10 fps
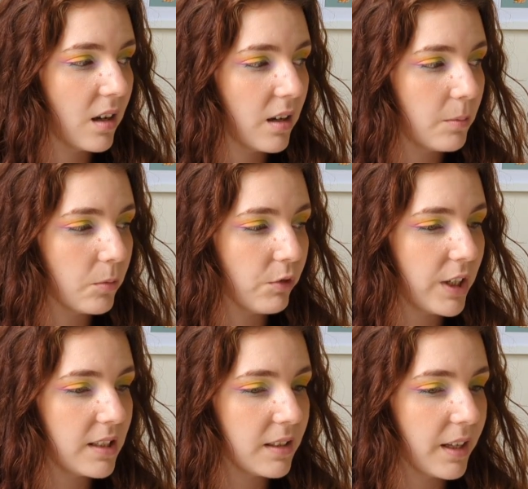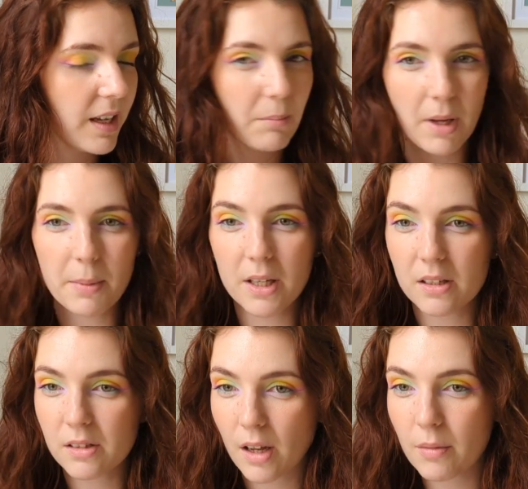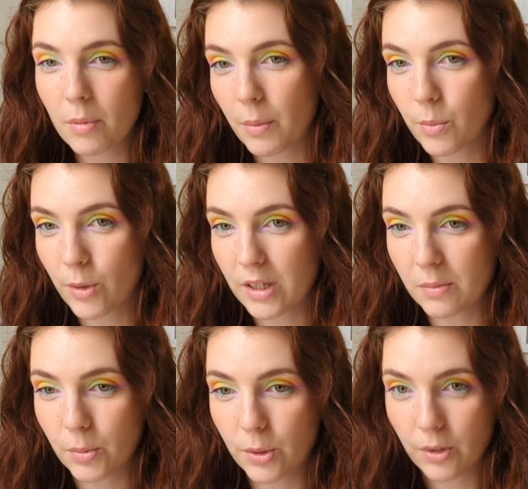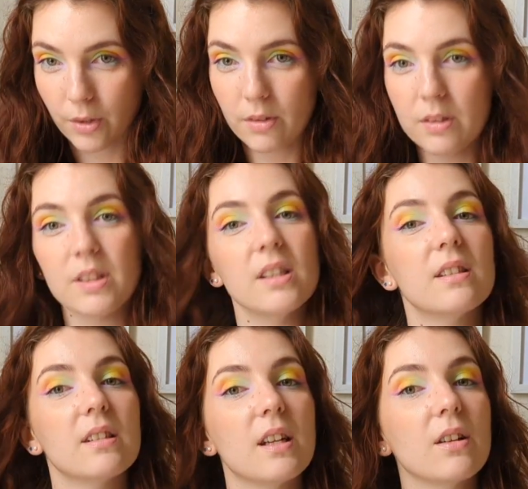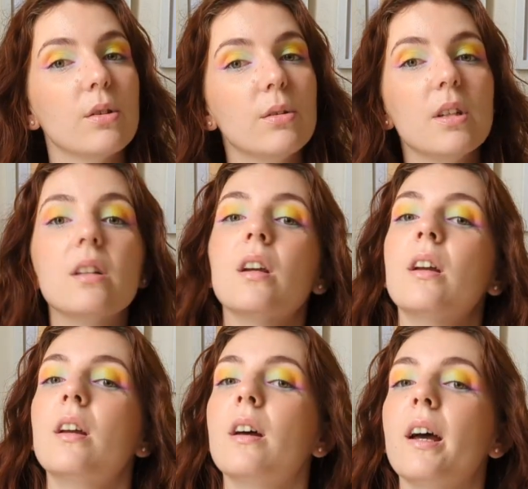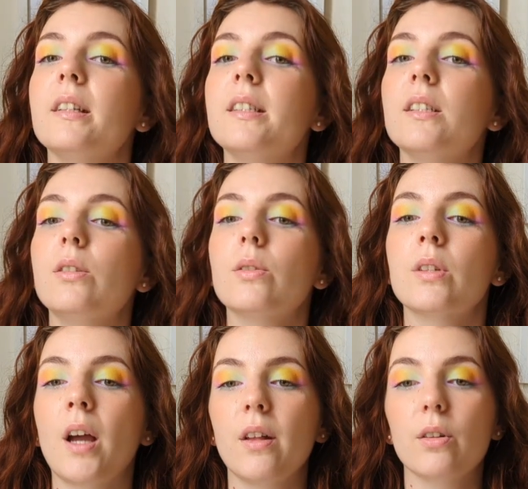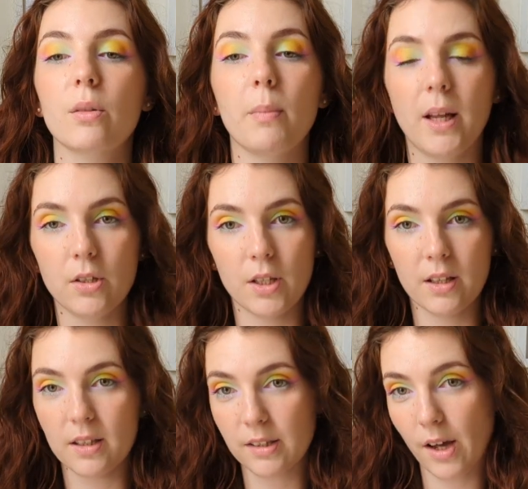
um, recently and maybe because I've, I've been wearing some blue clothes this included I did do an eye look matching this